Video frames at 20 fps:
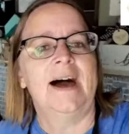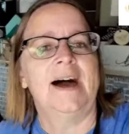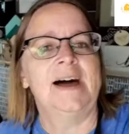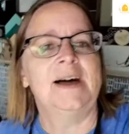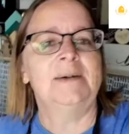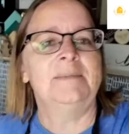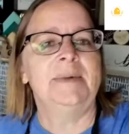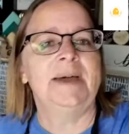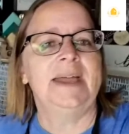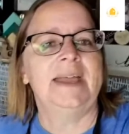
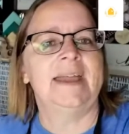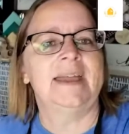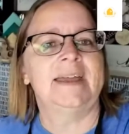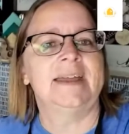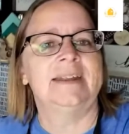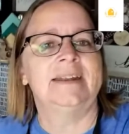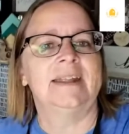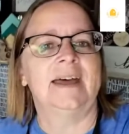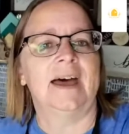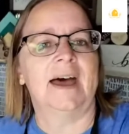Um,
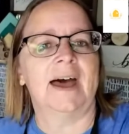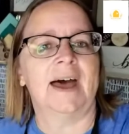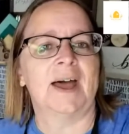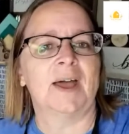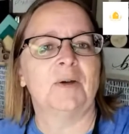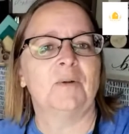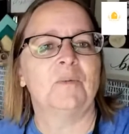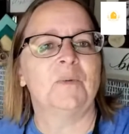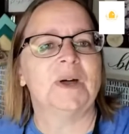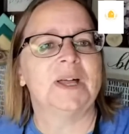and
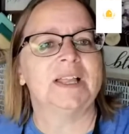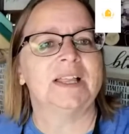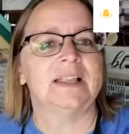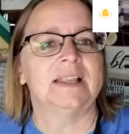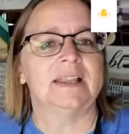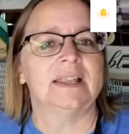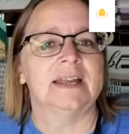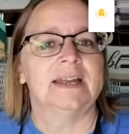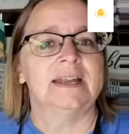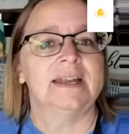I
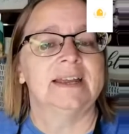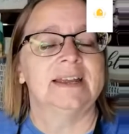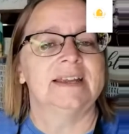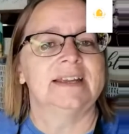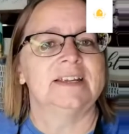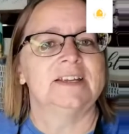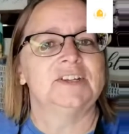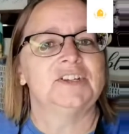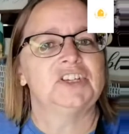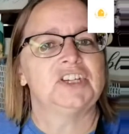will
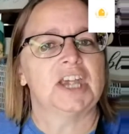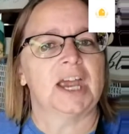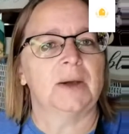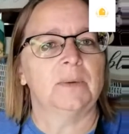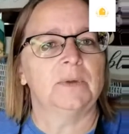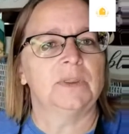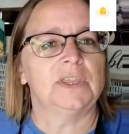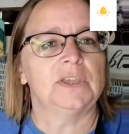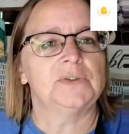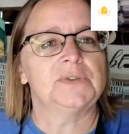
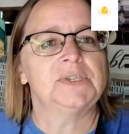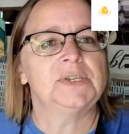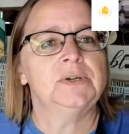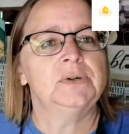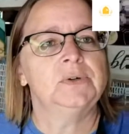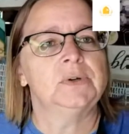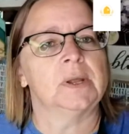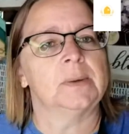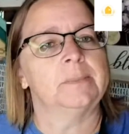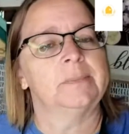chat with you
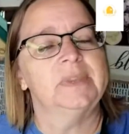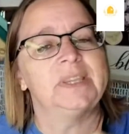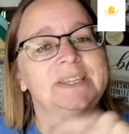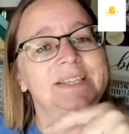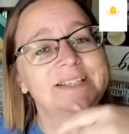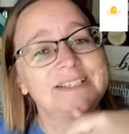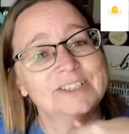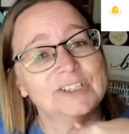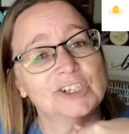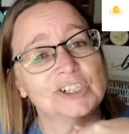soon. But
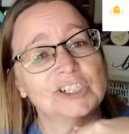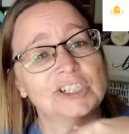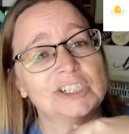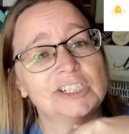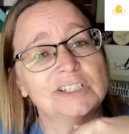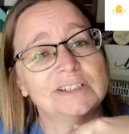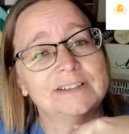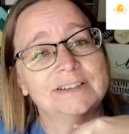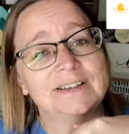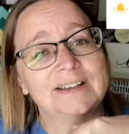this
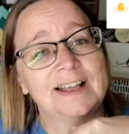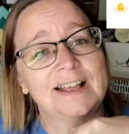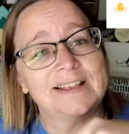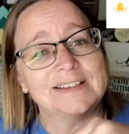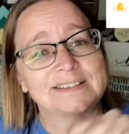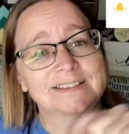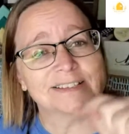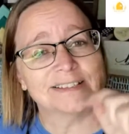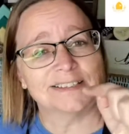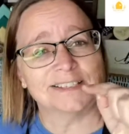girl
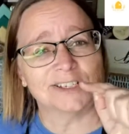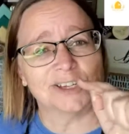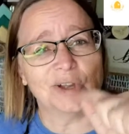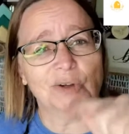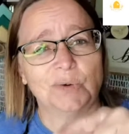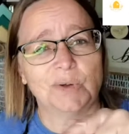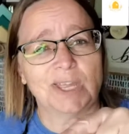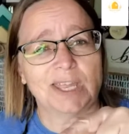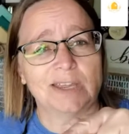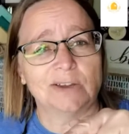has to
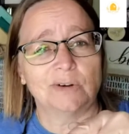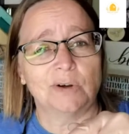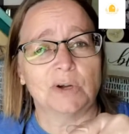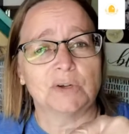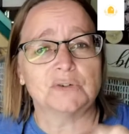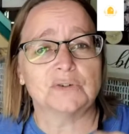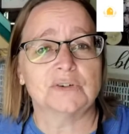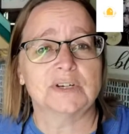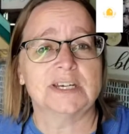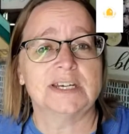go get
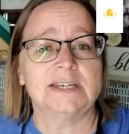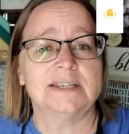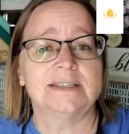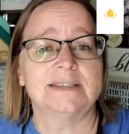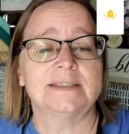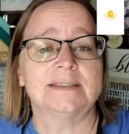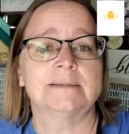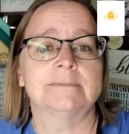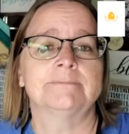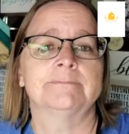
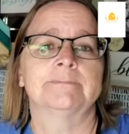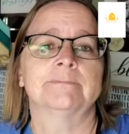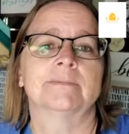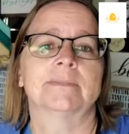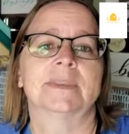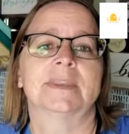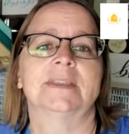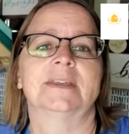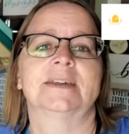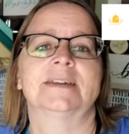groceries
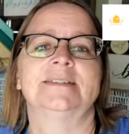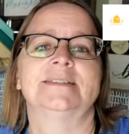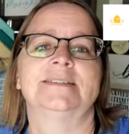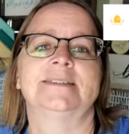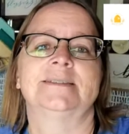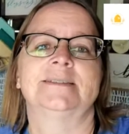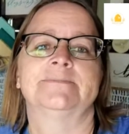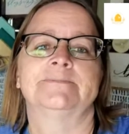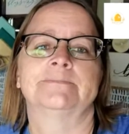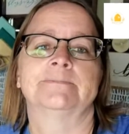
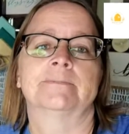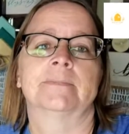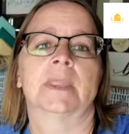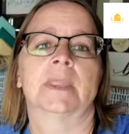because